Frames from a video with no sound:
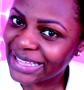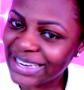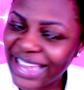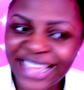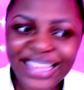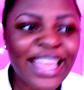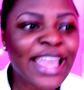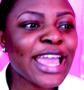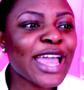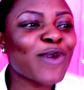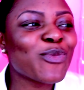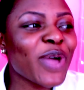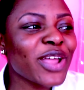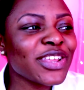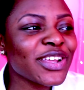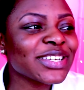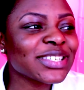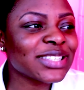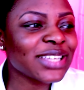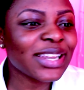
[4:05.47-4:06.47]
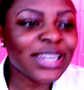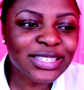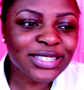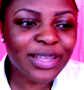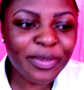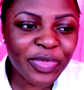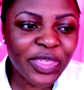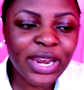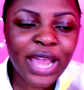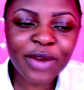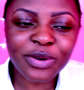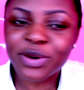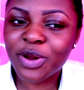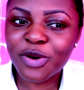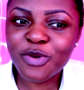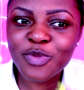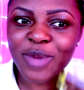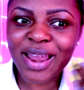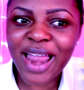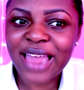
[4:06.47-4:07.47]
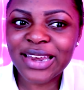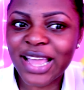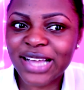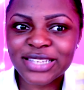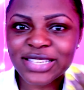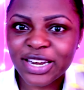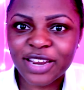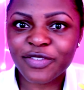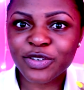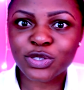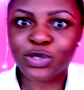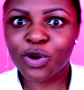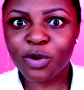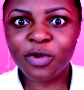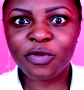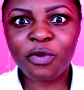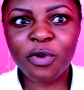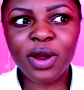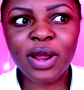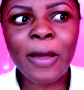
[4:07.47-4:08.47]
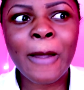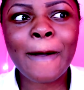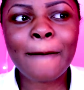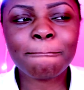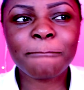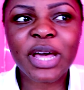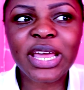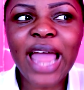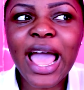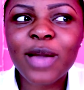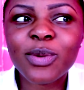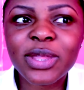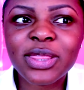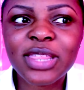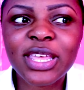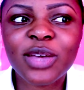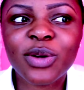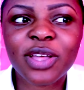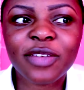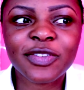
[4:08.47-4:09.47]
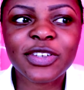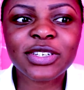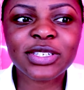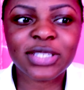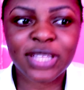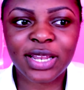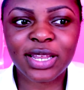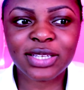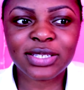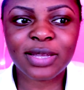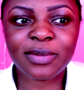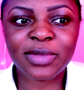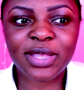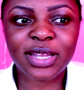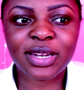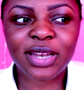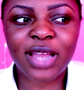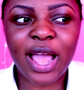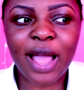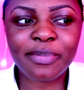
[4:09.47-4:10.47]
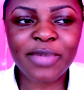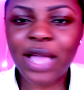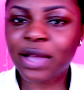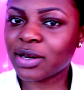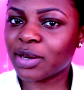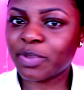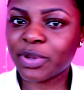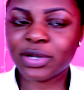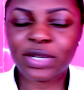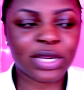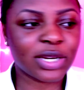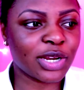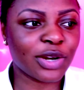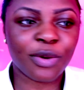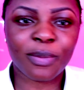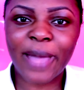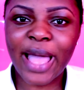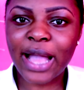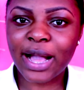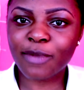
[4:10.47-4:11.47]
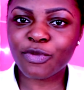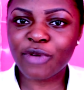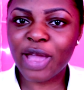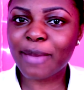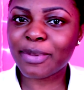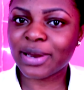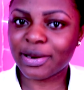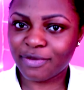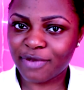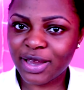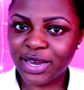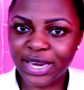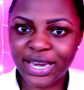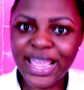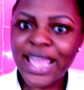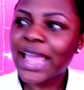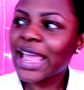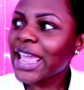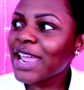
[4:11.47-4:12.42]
Like, when you're stealing something, I don't know, but because I never stole before, but I would think if you're stealing something, I'm not gonna put it in no bag. I'm grabbing and running.